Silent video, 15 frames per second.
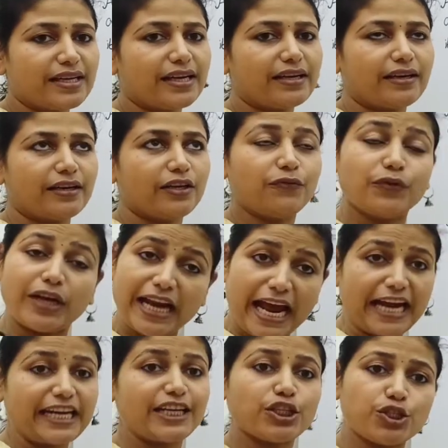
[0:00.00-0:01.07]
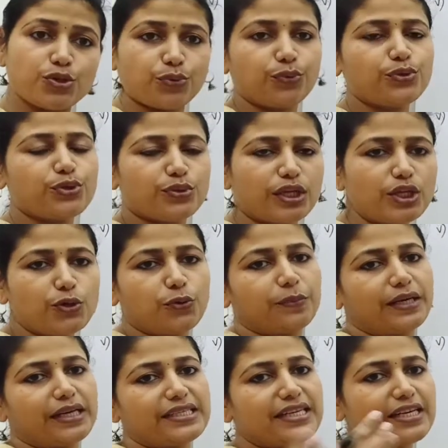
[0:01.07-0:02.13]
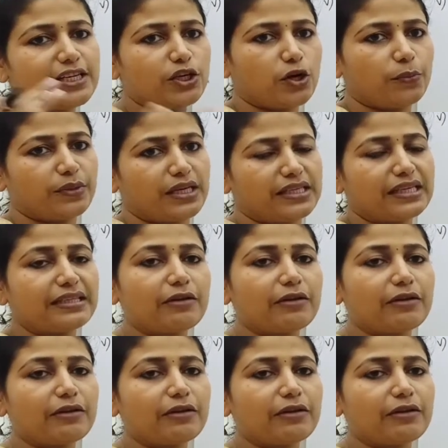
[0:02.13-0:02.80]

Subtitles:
if you are adding 2 to the numerator and denominator,